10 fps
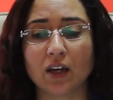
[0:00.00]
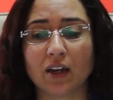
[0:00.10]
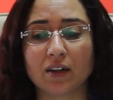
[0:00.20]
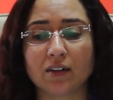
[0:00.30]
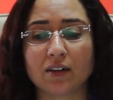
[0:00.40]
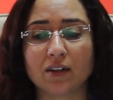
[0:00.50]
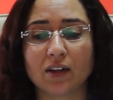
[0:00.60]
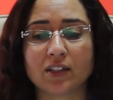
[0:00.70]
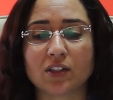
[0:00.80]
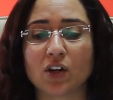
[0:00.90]
And
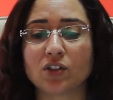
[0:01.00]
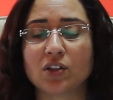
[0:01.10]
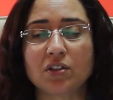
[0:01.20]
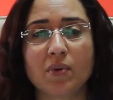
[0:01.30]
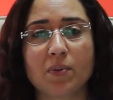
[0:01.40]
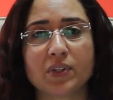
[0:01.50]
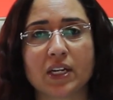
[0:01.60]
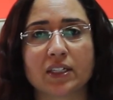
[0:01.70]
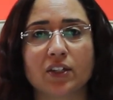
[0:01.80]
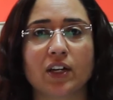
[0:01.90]
it's not just about
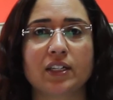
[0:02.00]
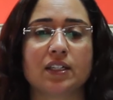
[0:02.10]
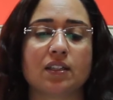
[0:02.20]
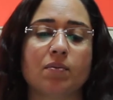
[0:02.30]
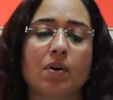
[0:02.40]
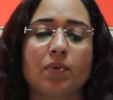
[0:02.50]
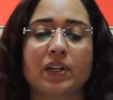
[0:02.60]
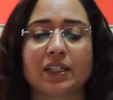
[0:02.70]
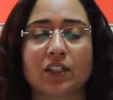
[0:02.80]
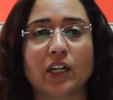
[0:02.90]
protecting your ideas, it's about
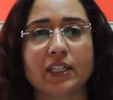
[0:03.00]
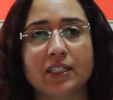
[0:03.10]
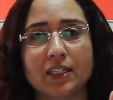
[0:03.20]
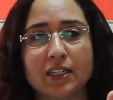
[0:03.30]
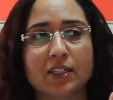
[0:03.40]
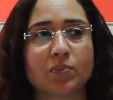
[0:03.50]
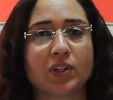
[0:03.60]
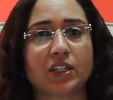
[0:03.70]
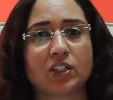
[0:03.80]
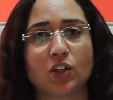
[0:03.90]
protecting your ideas,
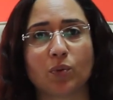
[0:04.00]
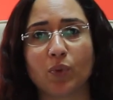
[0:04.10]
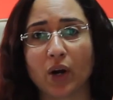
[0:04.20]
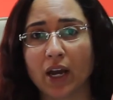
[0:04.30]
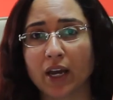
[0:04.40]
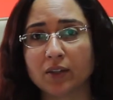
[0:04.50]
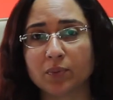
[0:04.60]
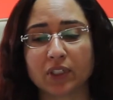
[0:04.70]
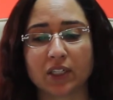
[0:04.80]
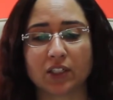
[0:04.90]
protecting your brand,
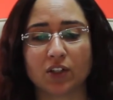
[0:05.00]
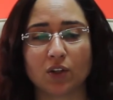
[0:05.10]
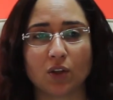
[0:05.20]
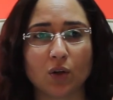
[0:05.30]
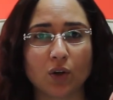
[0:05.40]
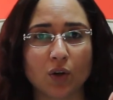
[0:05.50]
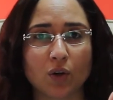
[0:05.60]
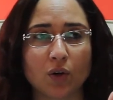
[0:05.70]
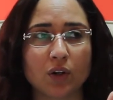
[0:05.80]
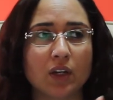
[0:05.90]
protecting your
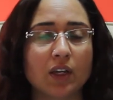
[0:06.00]
logo,